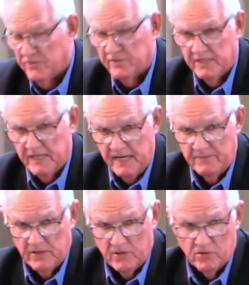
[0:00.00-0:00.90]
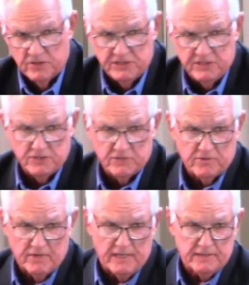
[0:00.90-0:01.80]
in the name of the Lord Jesus
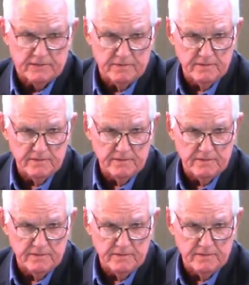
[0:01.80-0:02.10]
Christ.